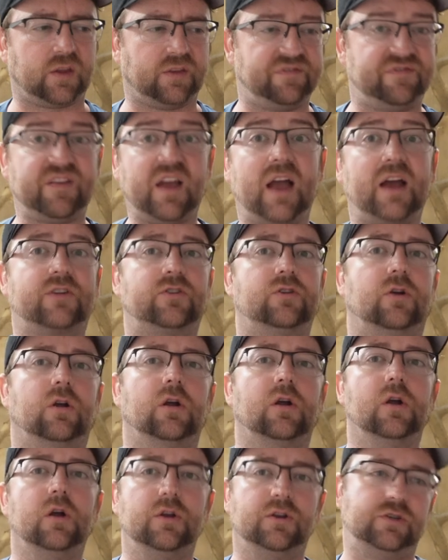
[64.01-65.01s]

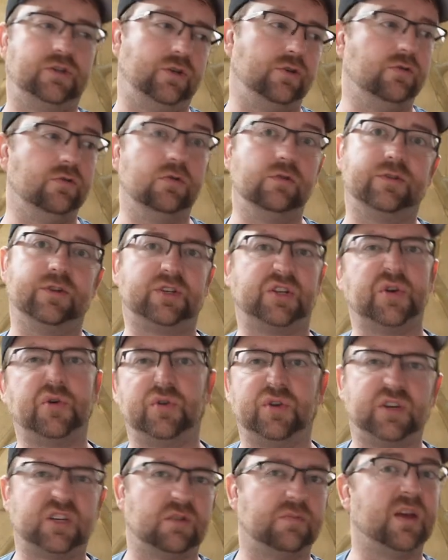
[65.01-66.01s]
factor to the
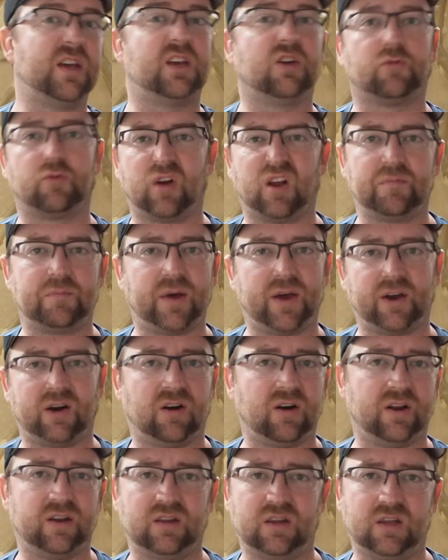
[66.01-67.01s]
tuning to make it run
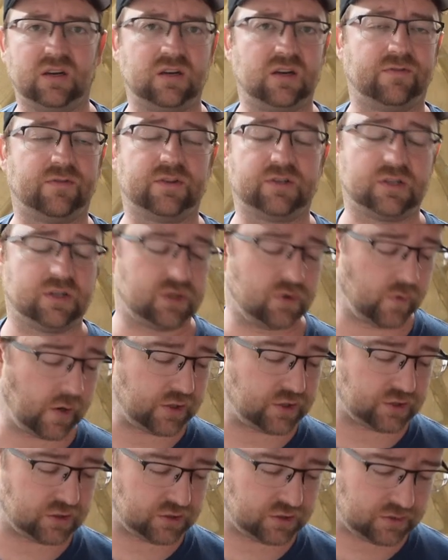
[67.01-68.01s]
better in, in different
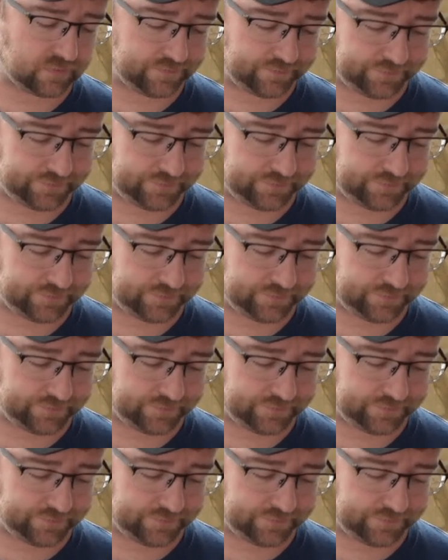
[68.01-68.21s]
situations.